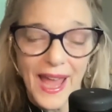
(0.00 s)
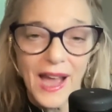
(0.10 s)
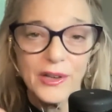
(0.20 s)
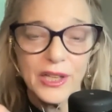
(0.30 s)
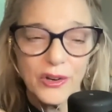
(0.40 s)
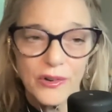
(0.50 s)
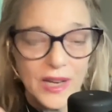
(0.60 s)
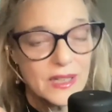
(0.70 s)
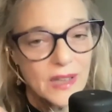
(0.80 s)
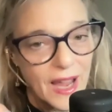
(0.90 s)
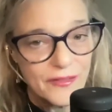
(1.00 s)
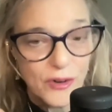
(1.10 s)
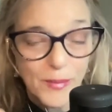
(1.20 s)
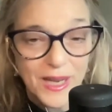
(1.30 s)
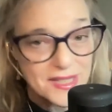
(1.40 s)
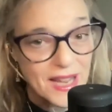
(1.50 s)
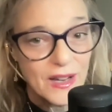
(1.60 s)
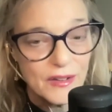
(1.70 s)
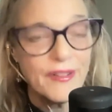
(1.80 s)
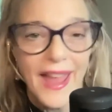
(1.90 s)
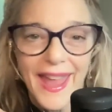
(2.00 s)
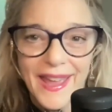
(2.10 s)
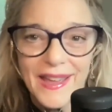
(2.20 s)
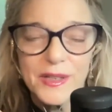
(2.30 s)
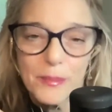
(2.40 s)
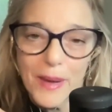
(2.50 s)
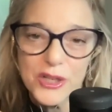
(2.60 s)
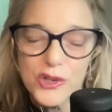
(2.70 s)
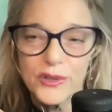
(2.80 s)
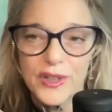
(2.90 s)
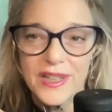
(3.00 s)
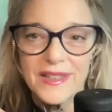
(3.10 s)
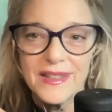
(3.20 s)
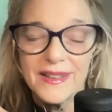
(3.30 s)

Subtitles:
out and create a life for myself and my children.